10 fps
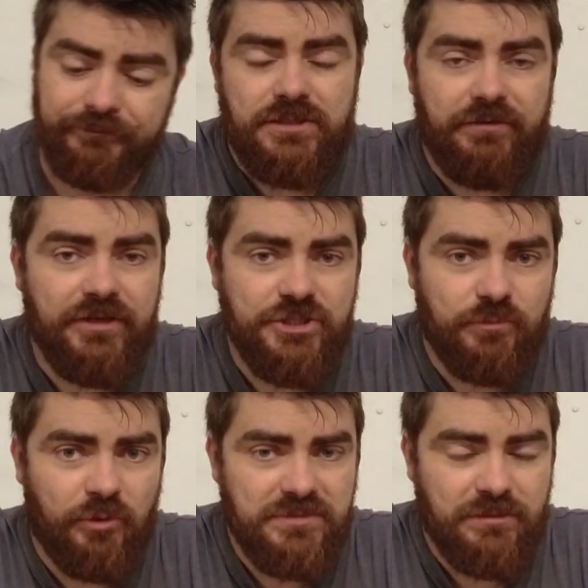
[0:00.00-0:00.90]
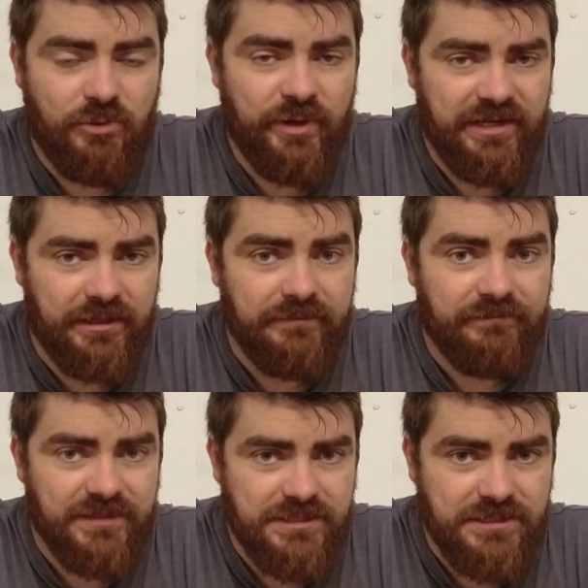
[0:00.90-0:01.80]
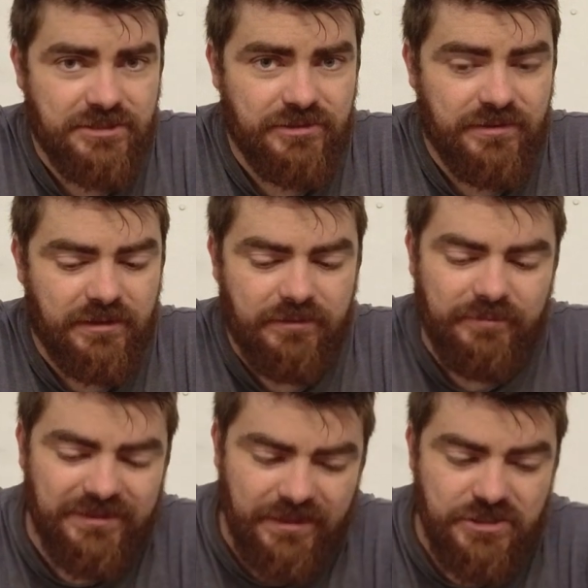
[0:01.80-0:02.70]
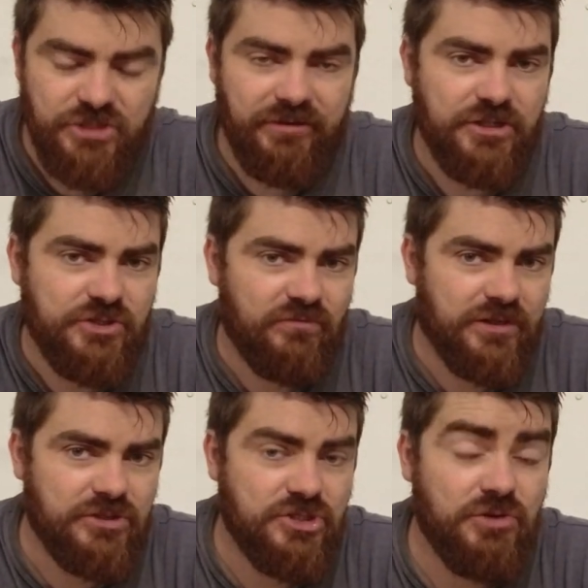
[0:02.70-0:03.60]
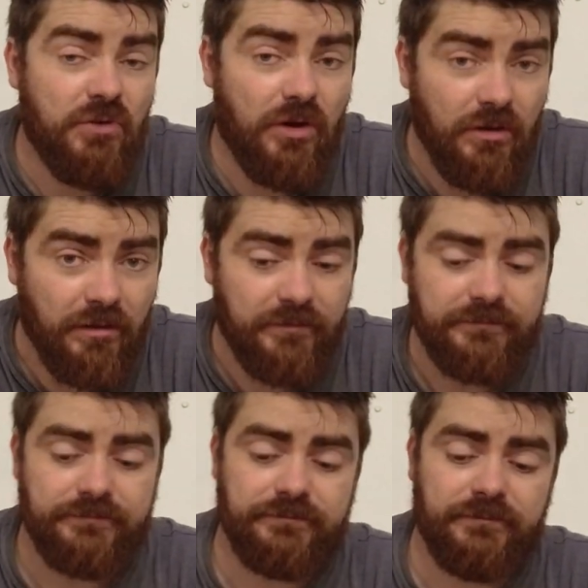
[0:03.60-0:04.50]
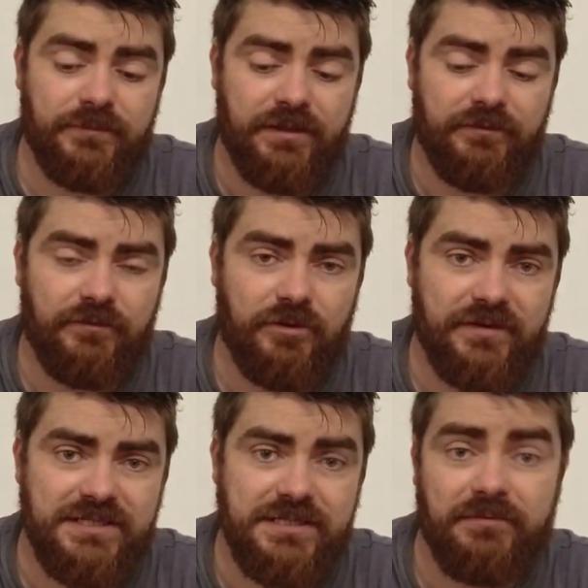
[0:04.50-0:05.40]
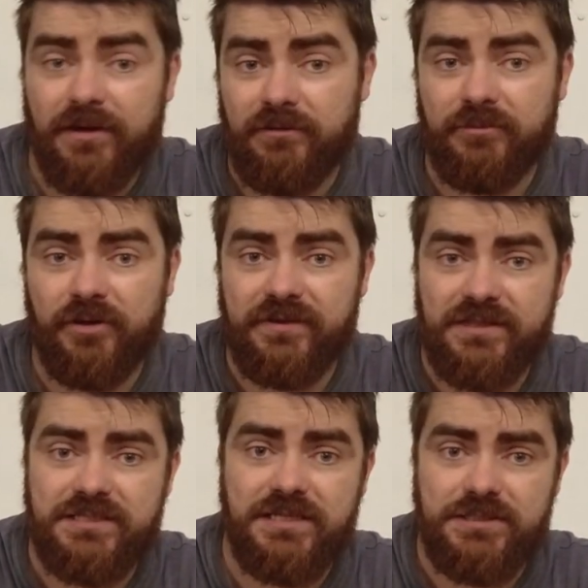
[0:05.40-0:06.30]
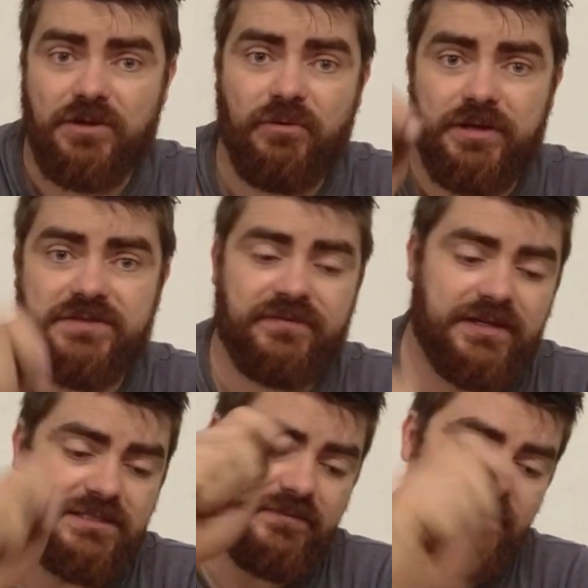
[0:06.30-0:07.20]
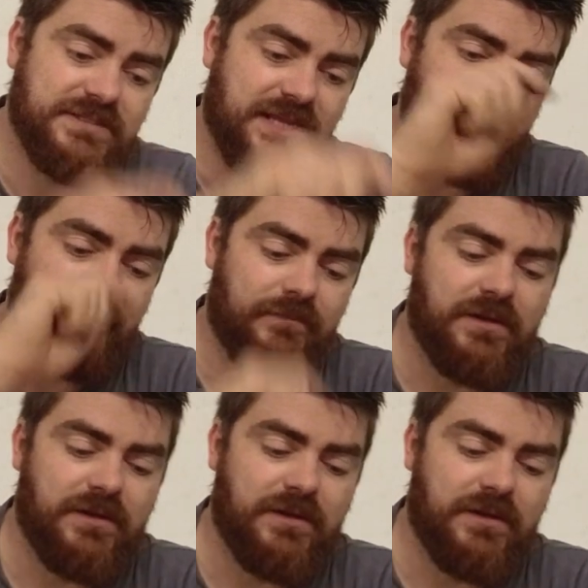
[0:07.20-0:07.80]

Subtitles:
So your engine warms up quicker, this is a good thing, but does your engine run too hot if you've got this in? Bearing in mind this isn't quite as effective as that.